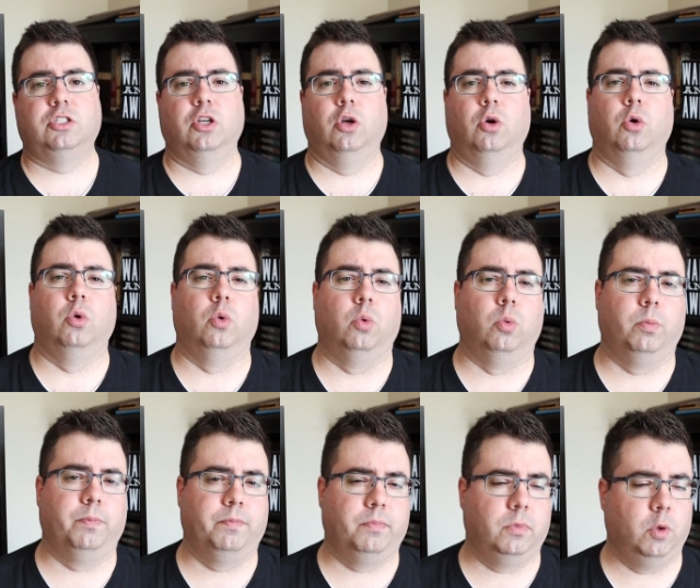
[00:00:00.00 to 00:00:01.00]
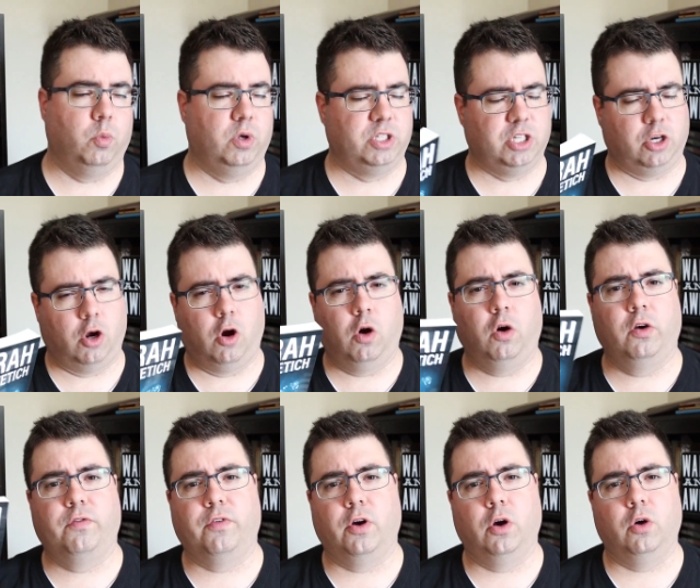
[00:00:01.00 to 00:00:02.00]
So was it
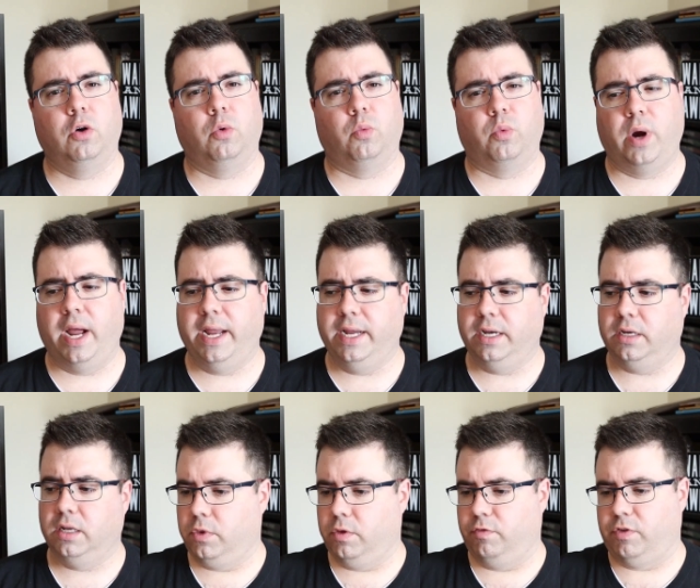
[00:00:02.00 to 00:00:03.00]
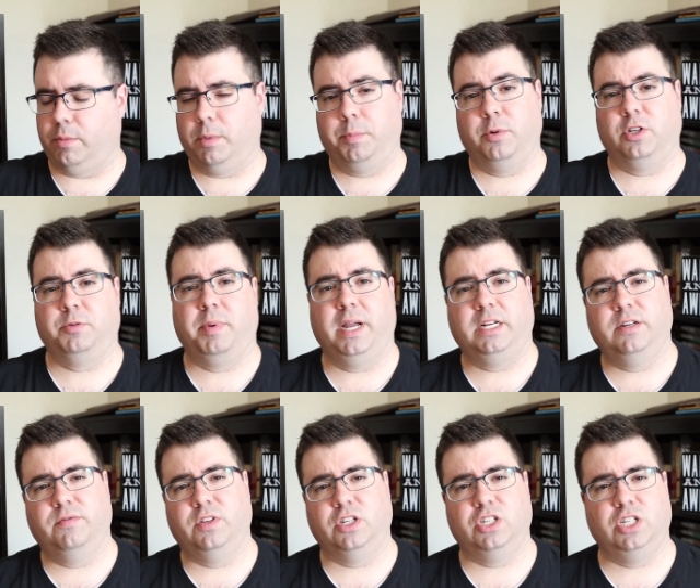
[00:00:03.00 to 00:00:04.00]
hard for her to write from a
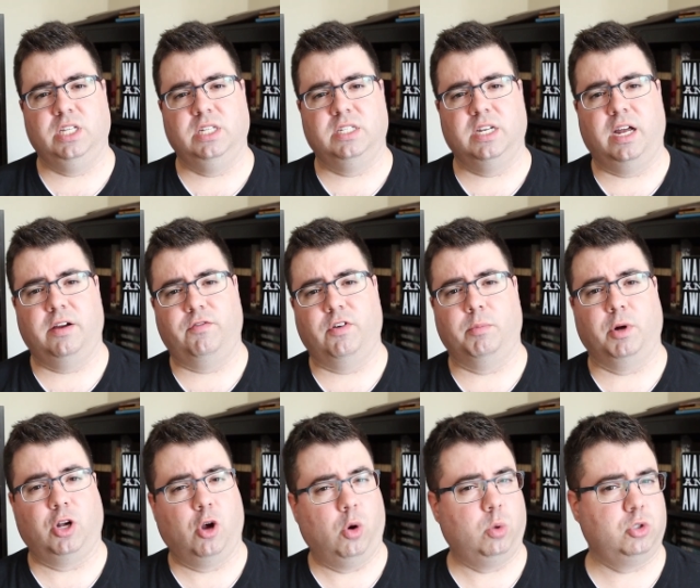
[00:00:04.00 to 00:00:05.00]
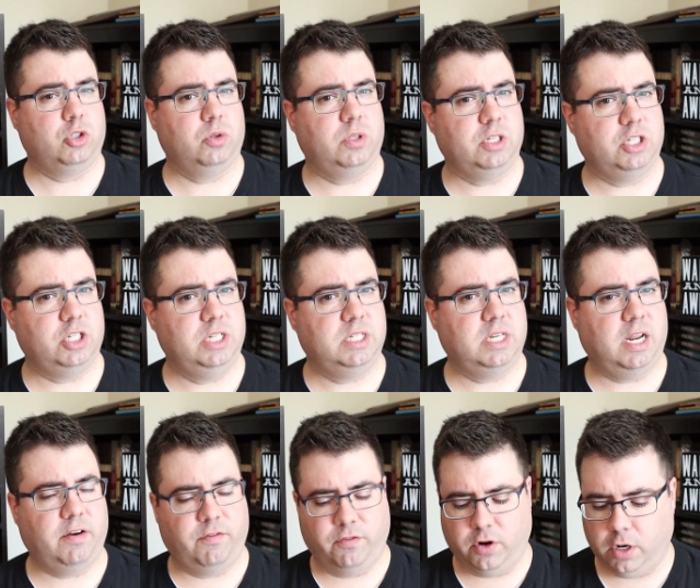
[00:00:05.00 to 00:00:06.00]
perspective that she's not from a culture that she's
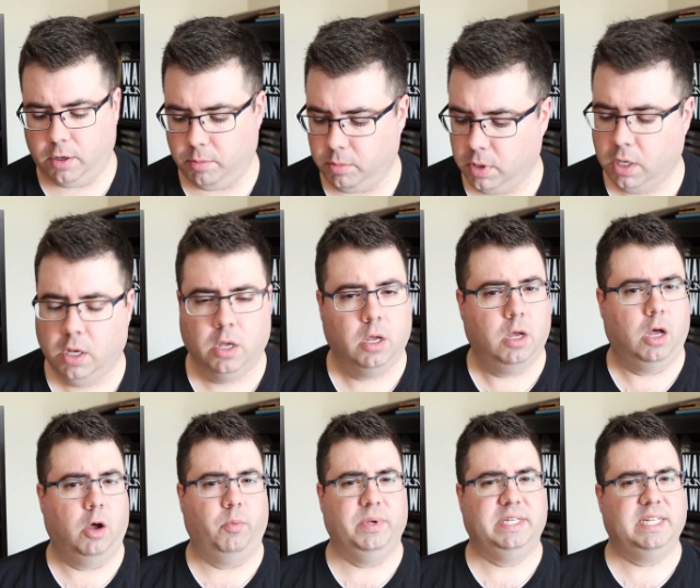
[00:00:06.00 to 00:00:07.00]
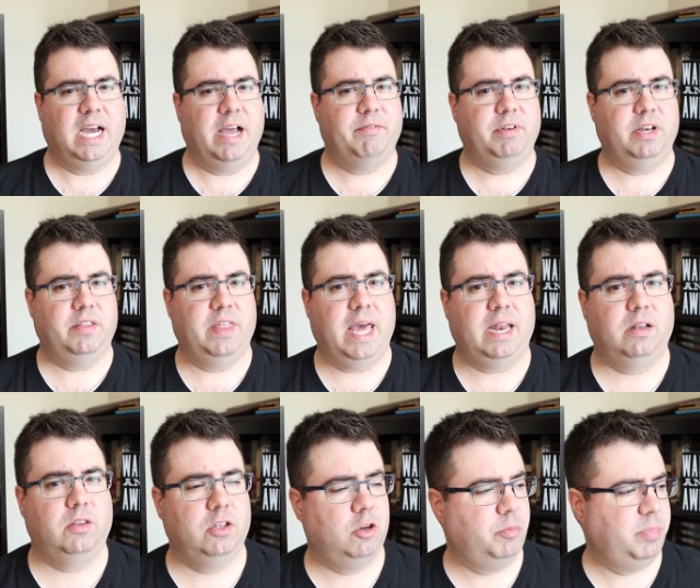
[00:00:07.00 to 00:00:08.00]
not from? Uh, we dive into that
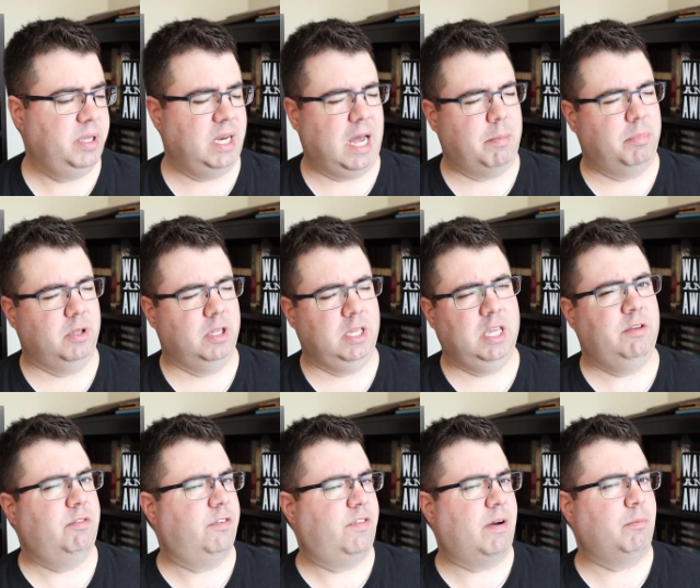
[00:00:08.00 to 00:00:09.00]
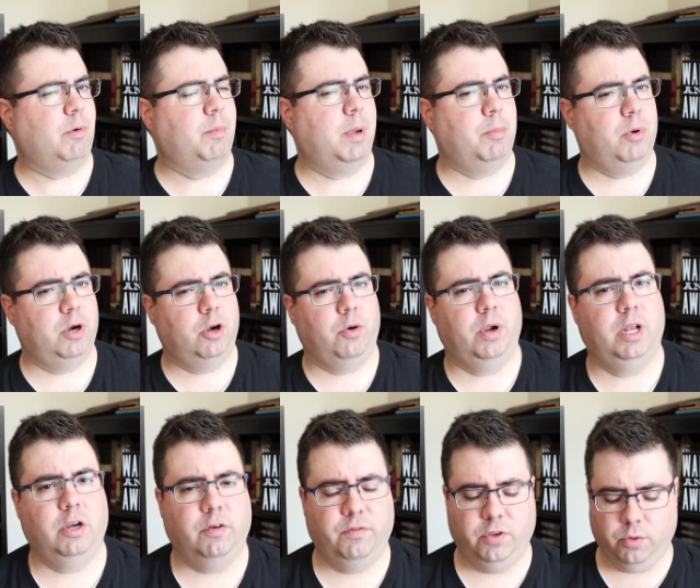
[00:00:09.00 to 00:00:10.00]
a little bit, I believe, if I'm remembering her
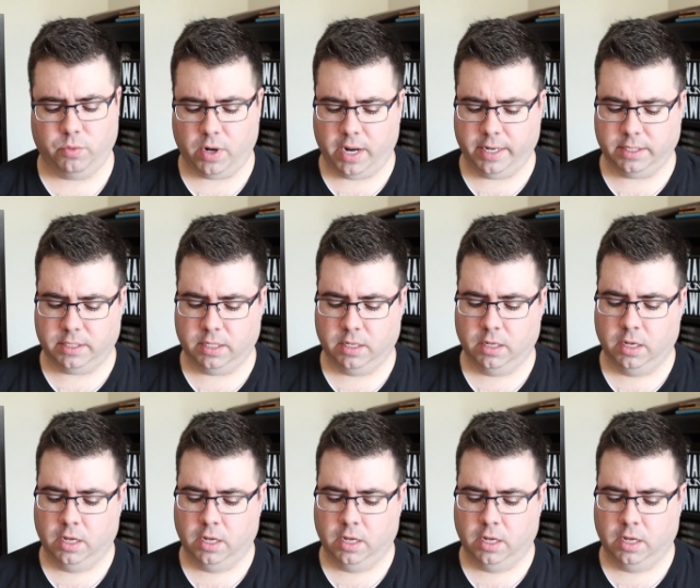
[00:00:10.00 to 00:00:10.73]
interview right.